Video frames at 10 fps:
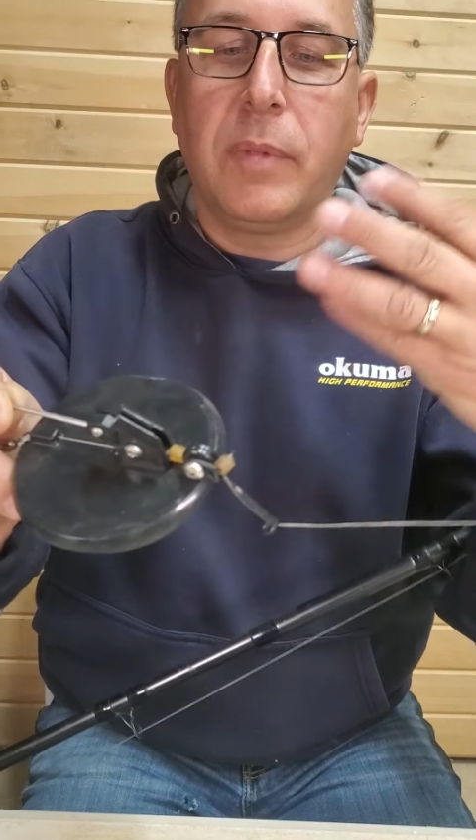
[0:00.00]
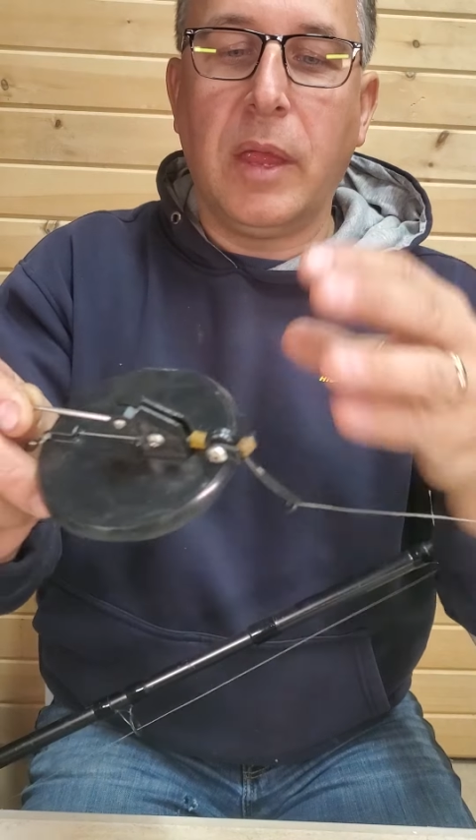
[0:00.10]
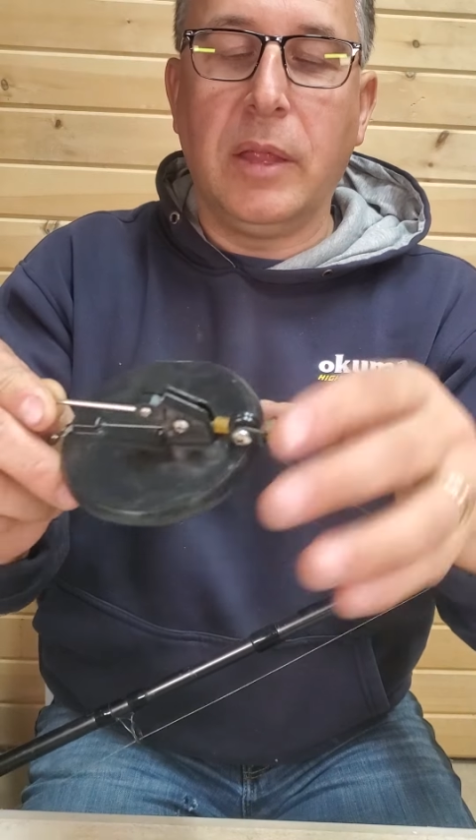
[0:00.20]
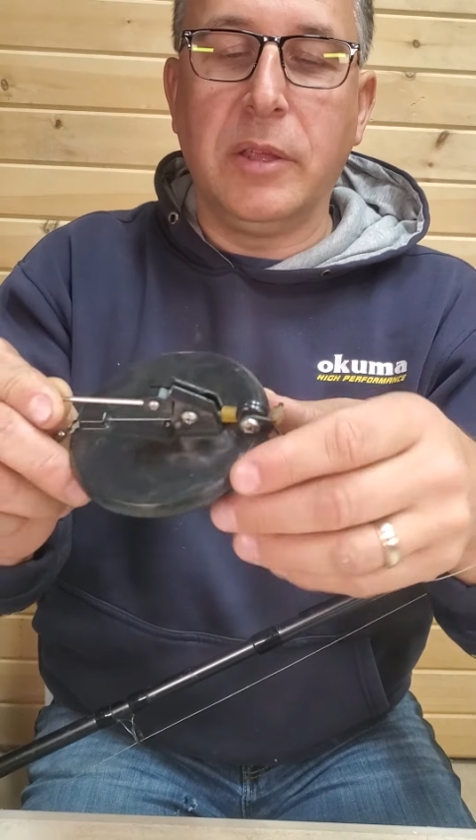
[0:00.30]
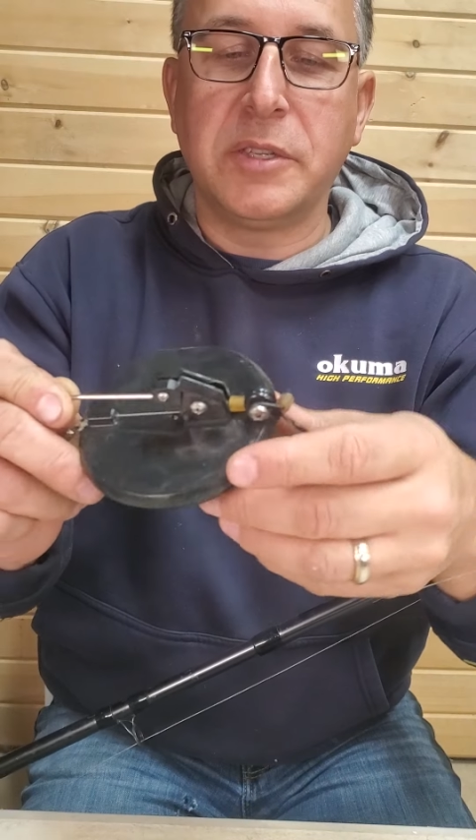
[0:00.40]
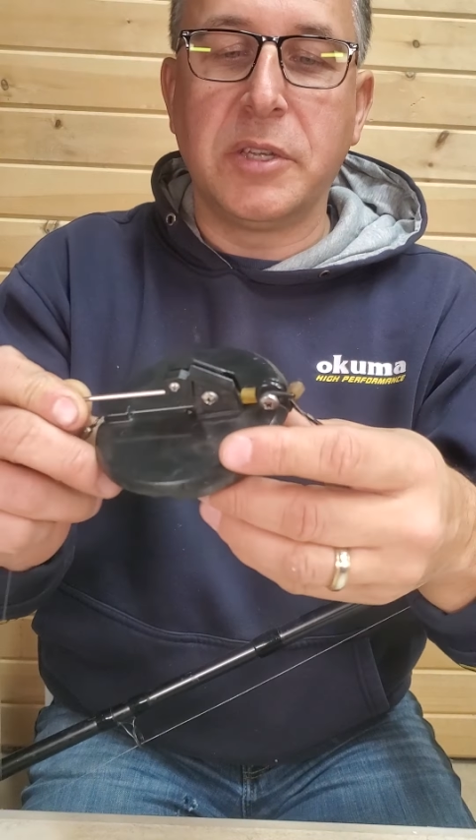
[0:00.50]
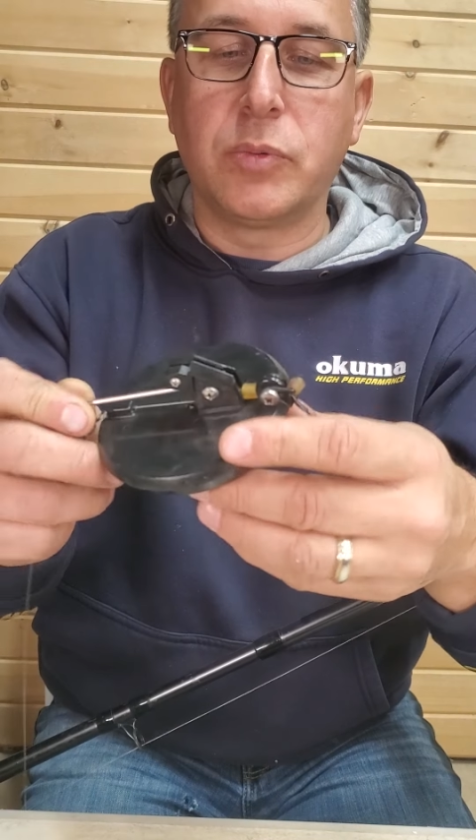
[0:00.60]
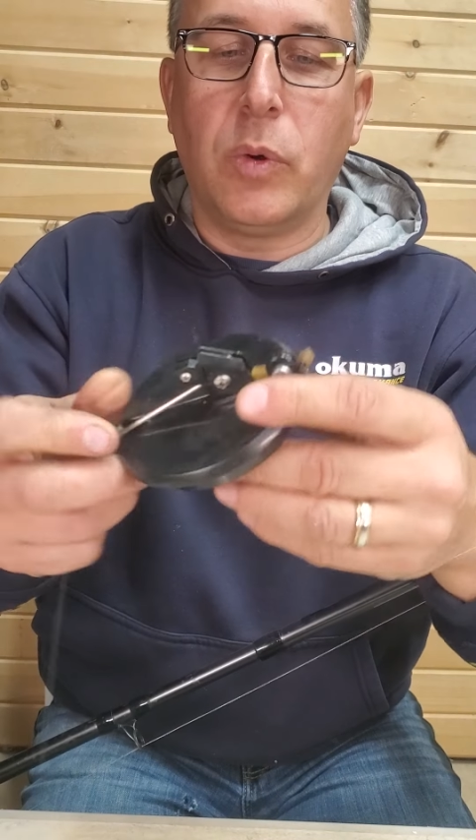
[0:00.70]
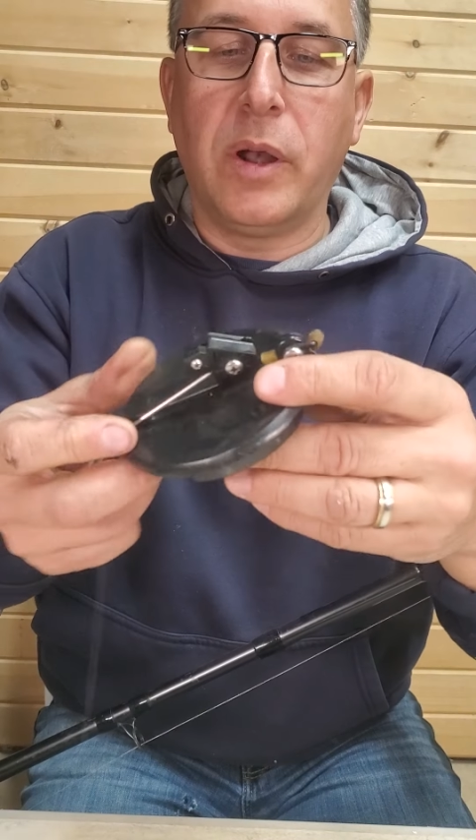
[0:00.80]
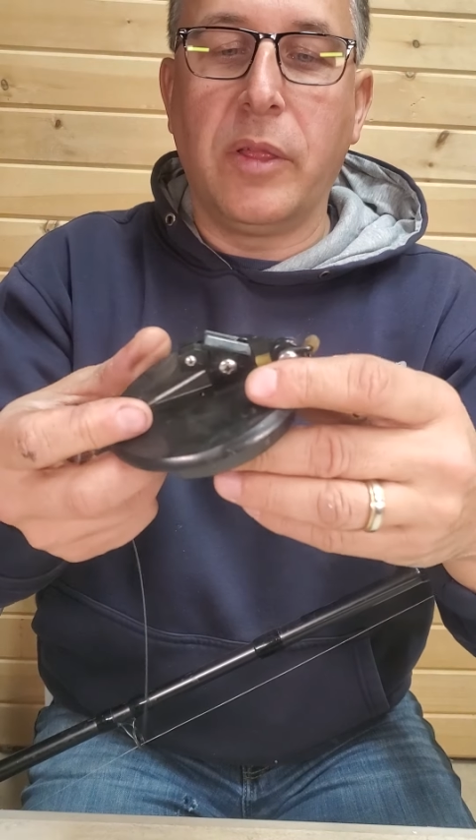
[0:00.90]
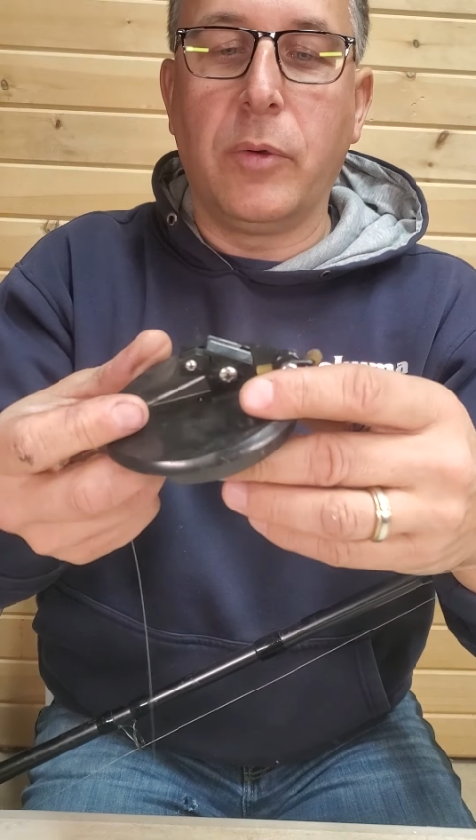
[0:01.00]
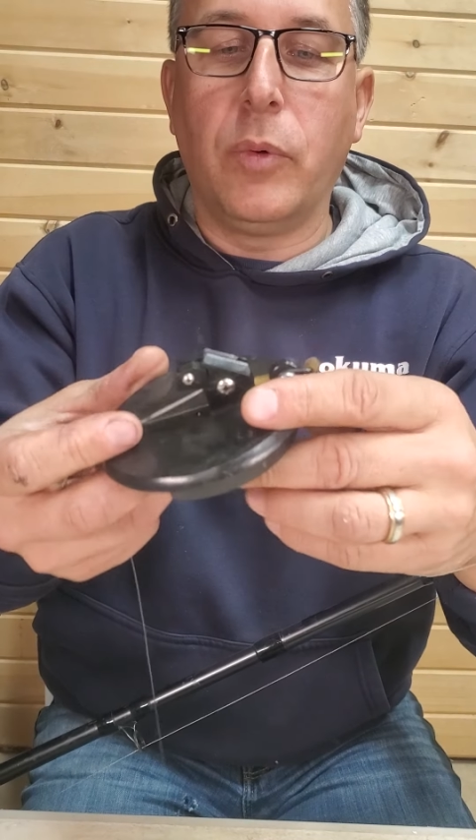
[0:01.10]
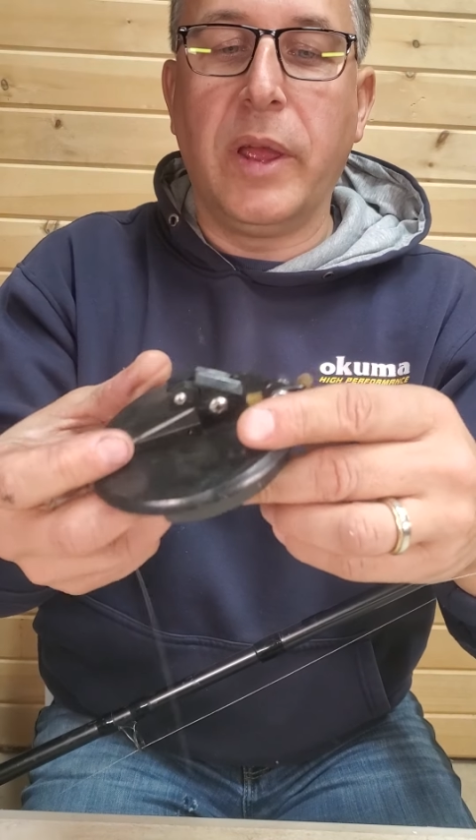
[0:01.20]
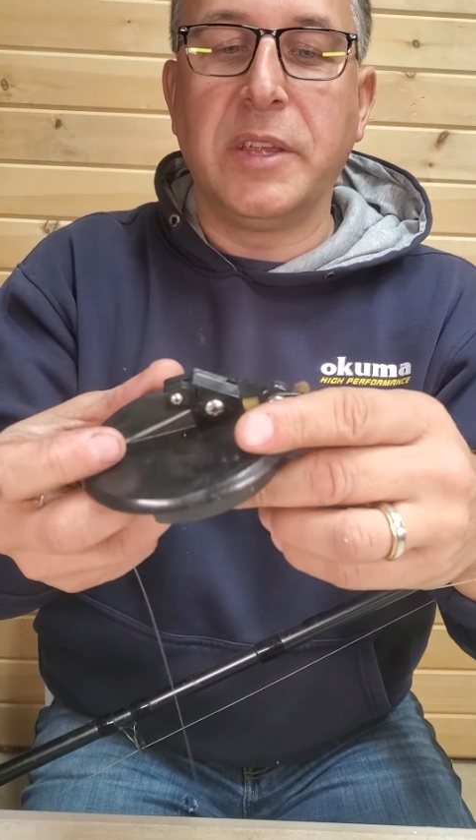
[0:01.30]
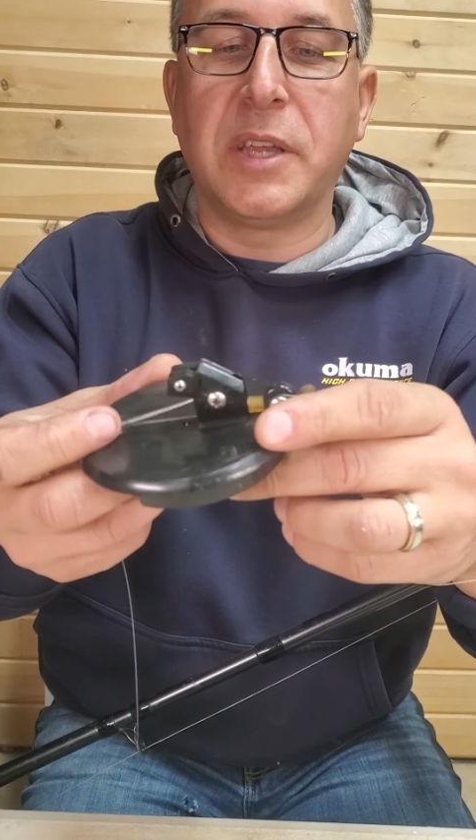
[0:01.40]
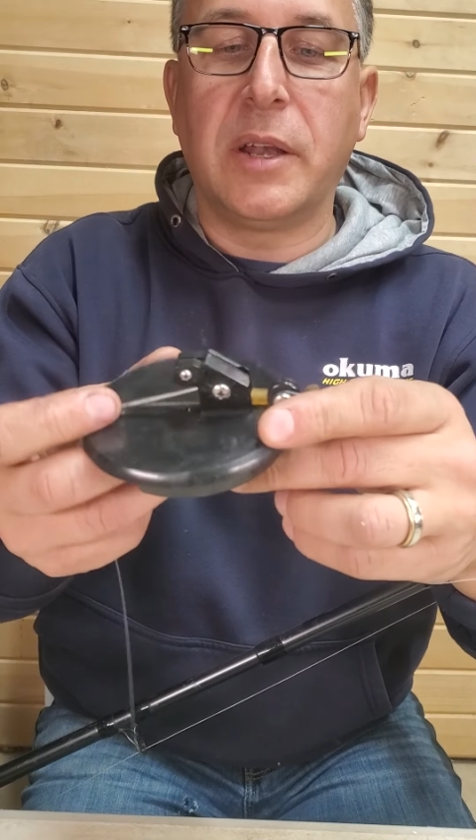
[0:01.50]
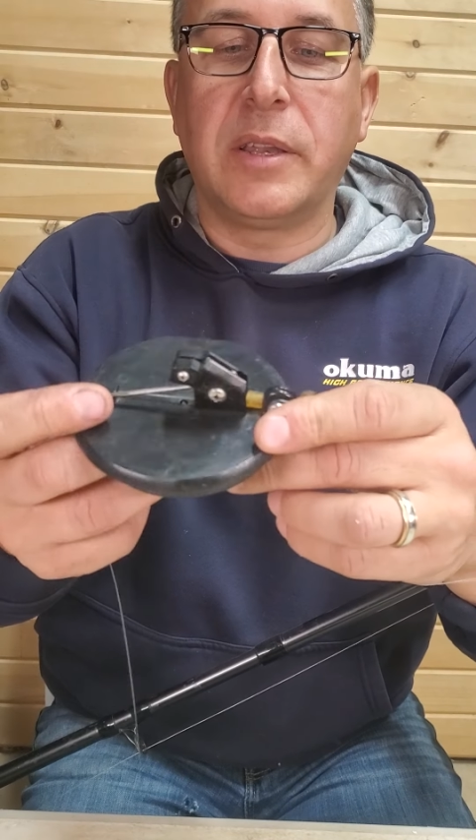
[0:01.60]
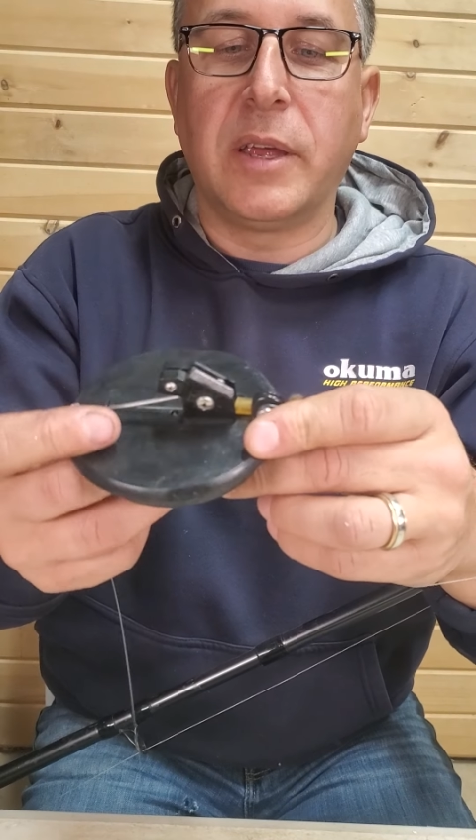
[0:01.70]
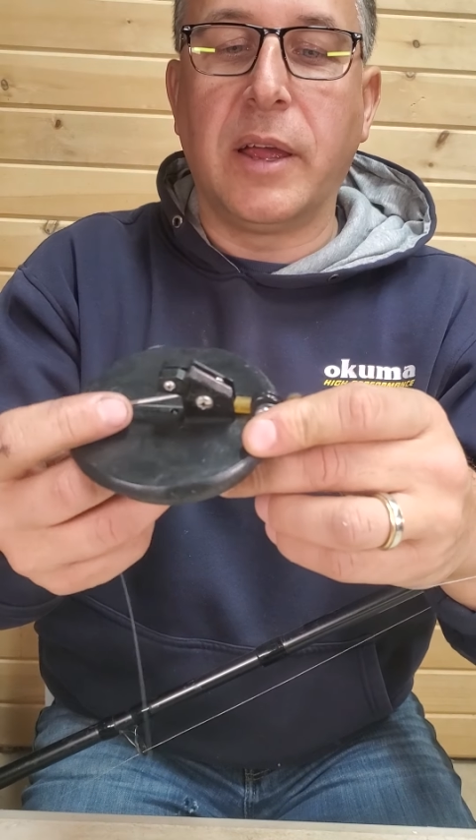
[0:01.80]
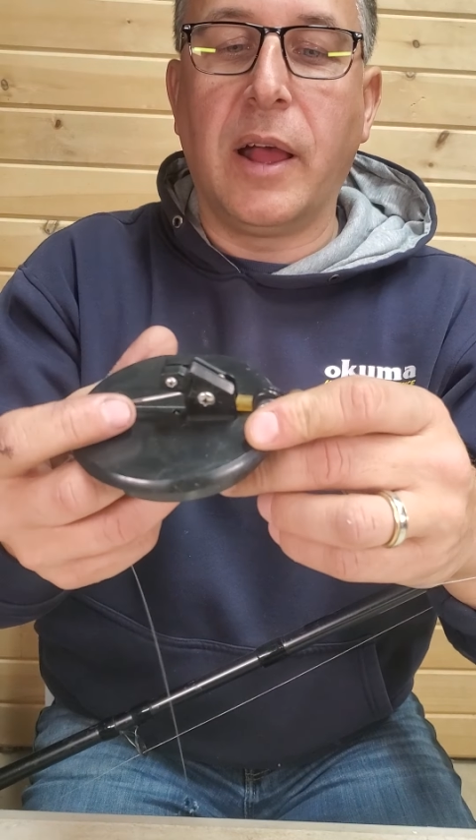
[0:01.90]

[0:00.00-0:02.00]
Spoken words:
and this is one of the ways that